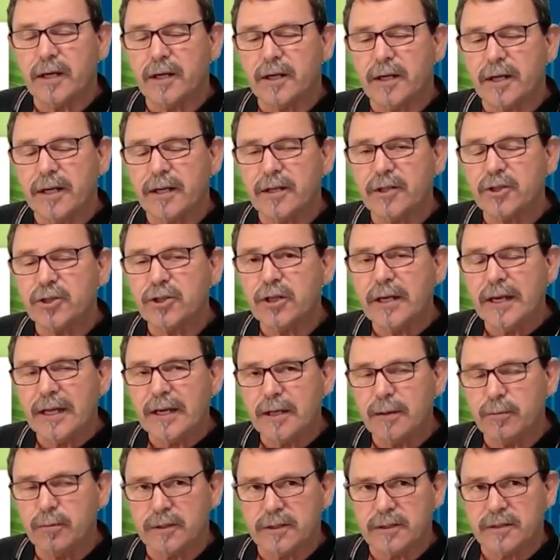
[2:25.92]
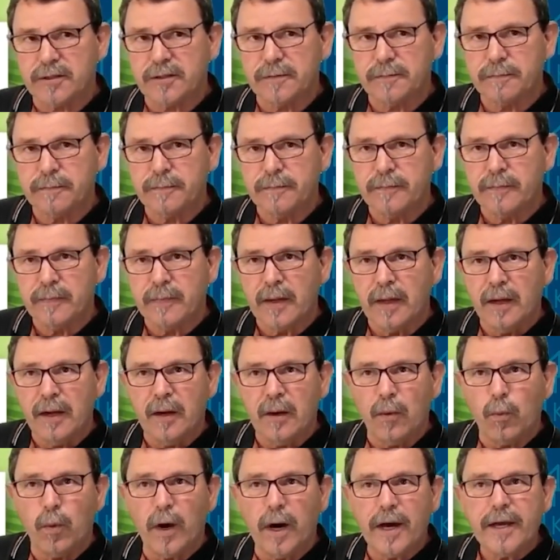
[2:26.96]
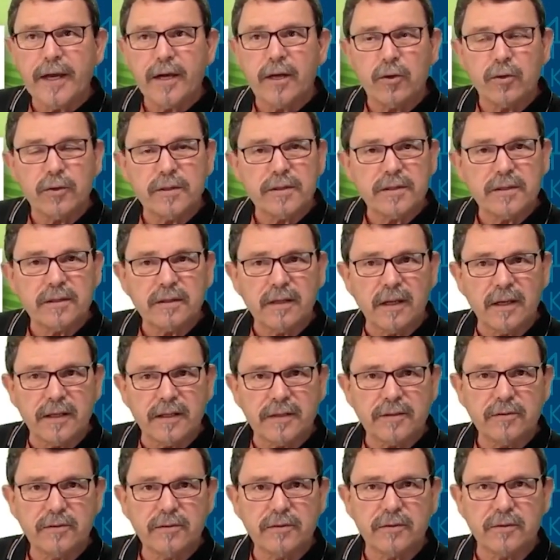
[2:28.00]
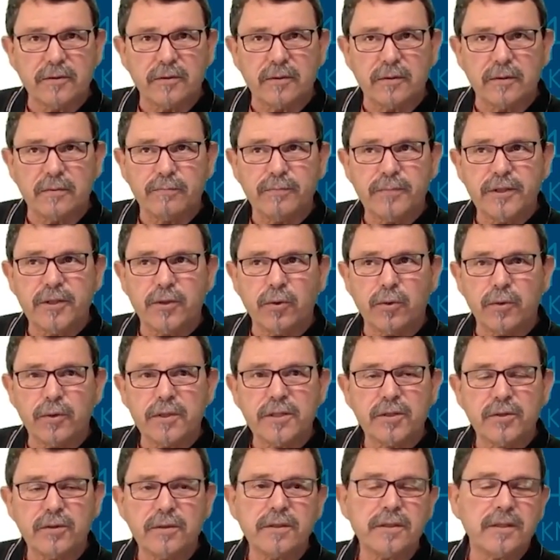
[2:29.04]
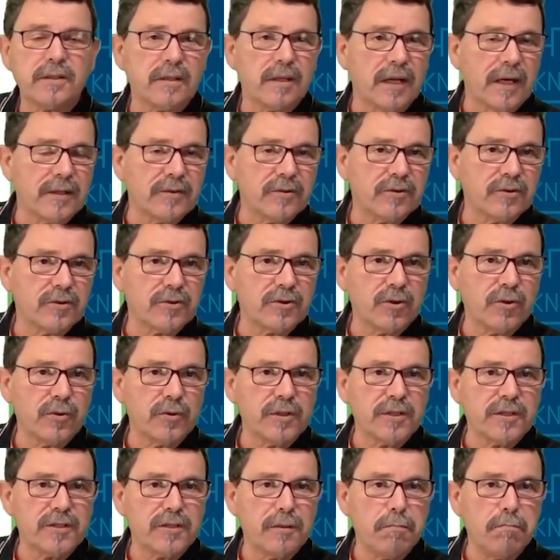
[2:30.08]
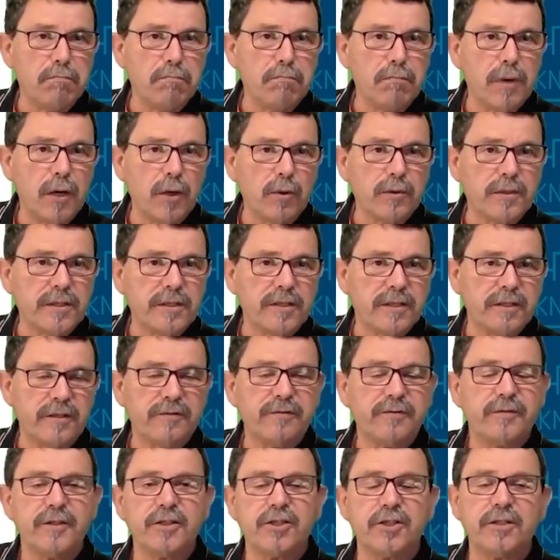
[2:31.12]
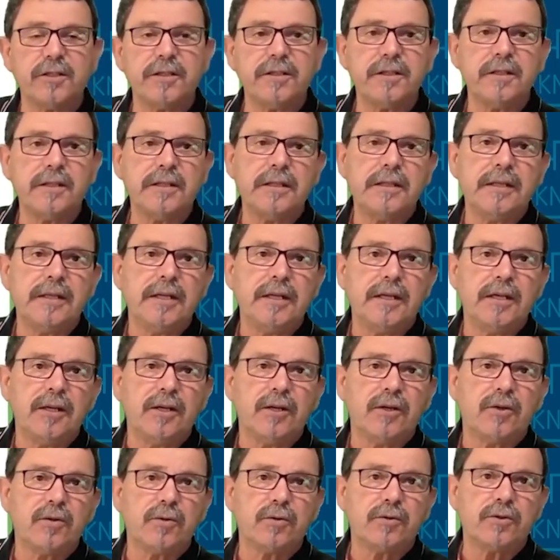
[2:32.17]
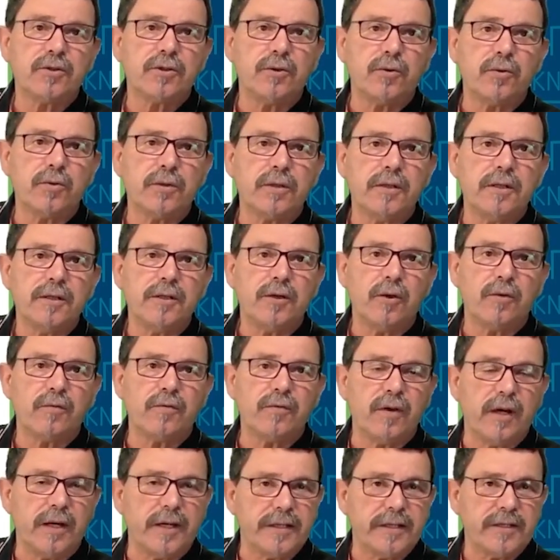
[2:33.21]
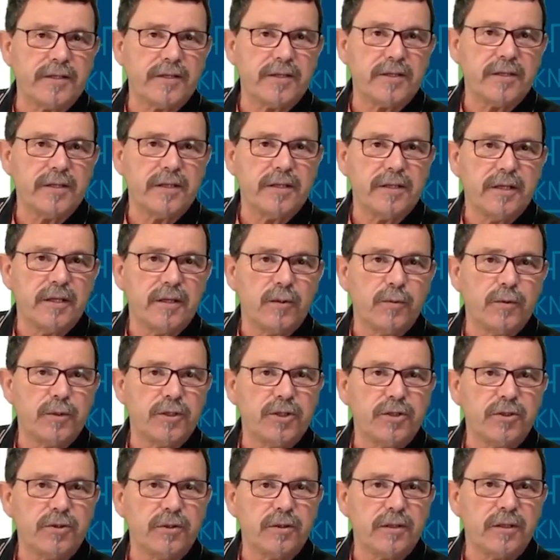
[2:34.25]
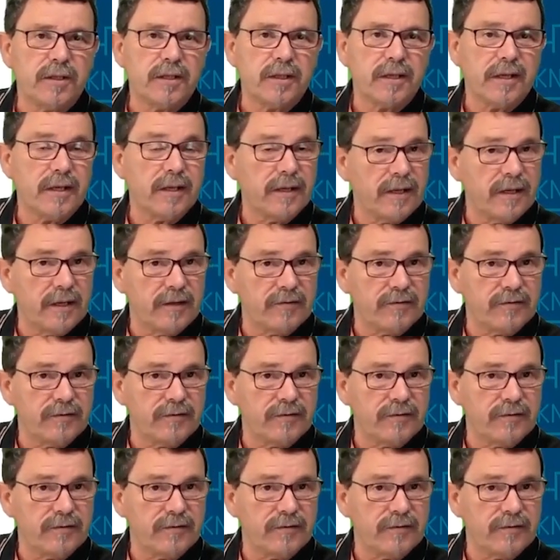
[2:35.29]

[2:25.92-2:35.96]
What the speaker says: energy labels. Why constant light control? Because constant light control is the most efficient control of lights which you can have.